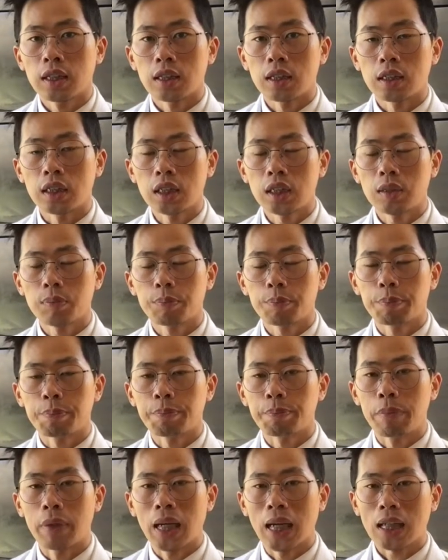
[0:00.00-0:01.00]
these
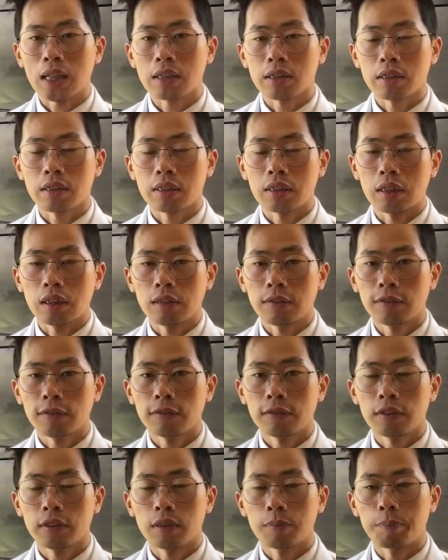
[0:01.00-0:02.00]
black stuff,
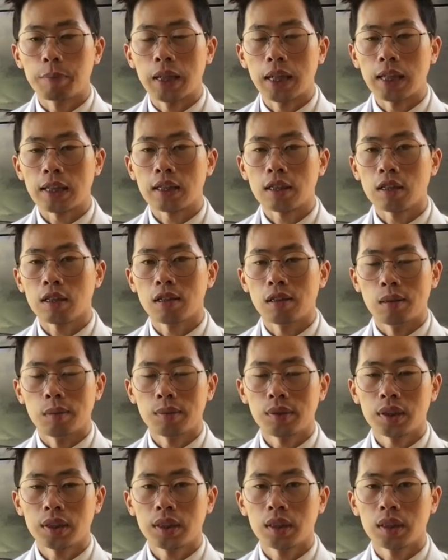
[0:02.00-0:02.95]
black herbs,